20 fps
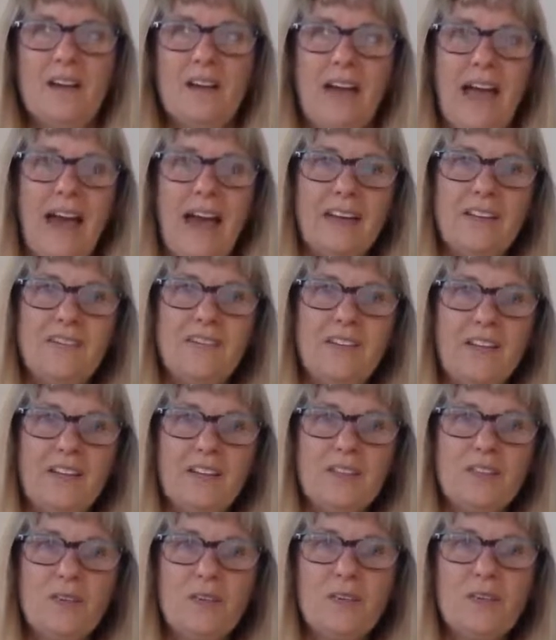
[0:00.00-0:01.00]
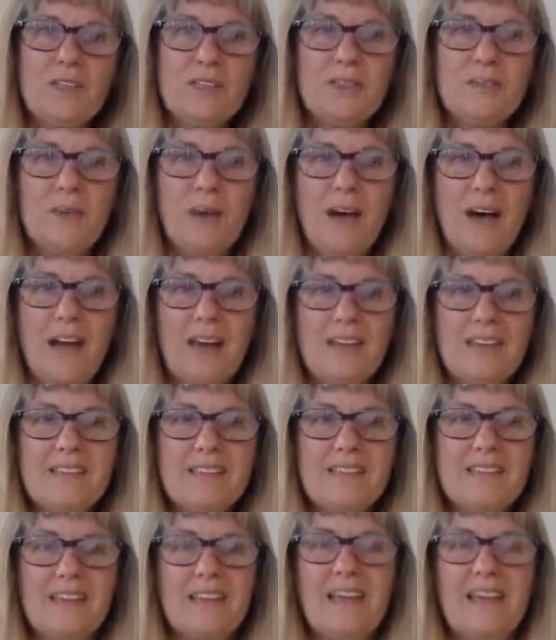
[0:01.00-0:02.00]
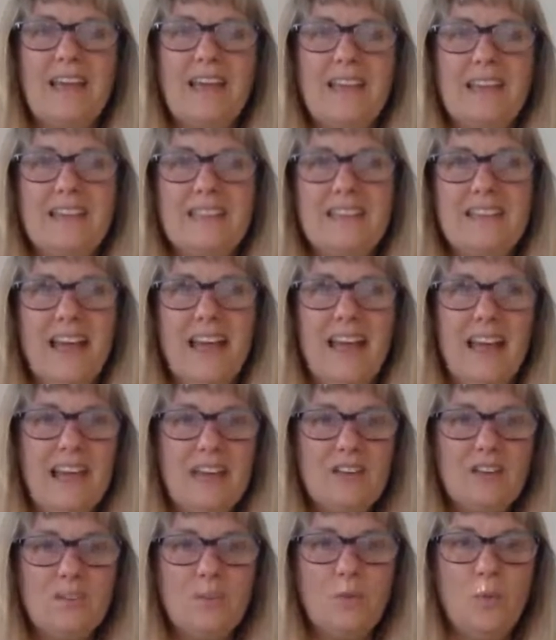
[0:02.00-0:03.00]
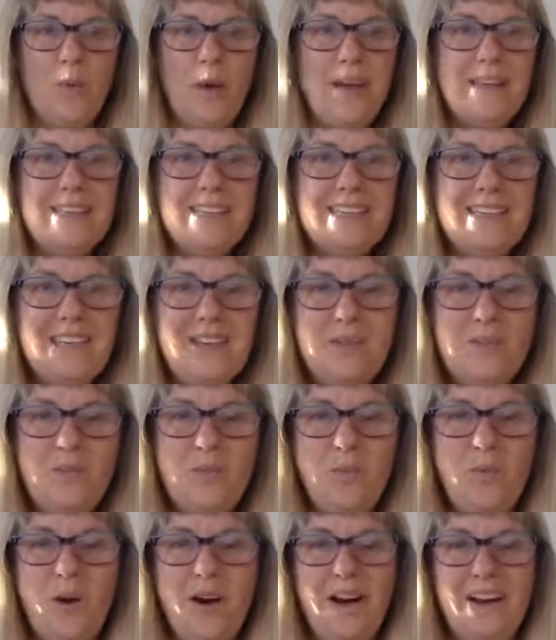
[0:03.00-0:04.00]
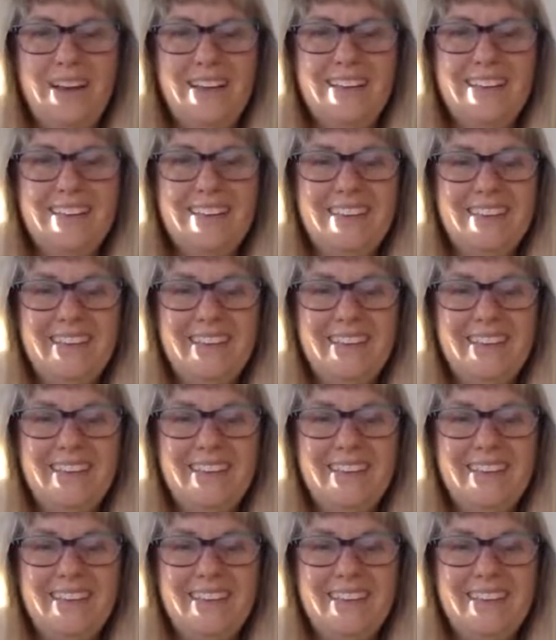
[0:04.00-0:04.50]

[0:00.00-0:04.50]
Advent Chrismons Day 21.